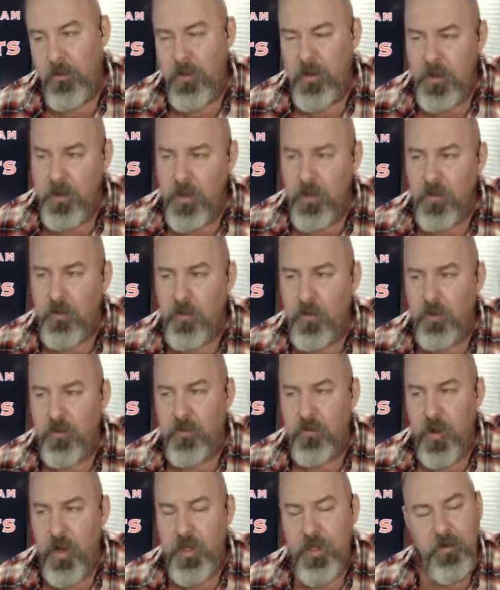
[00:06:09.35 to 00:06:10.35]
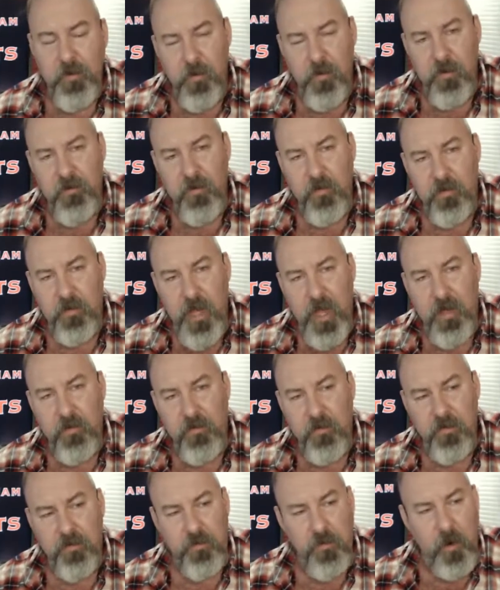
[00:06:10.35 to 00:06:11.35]
But, Chris Ruddy and the rest of those
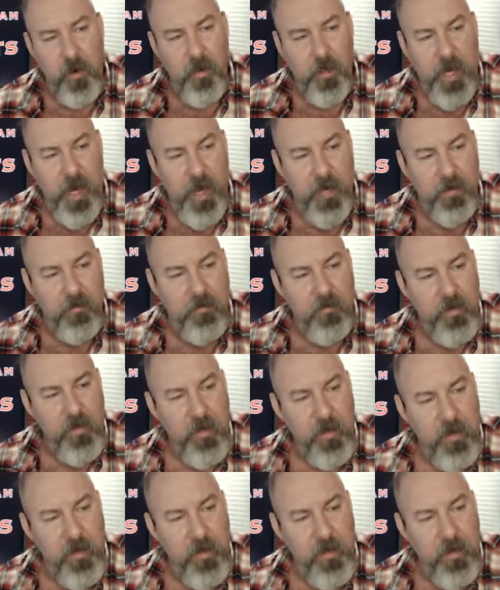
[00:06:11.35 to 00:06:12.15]
guys, they're smart guys.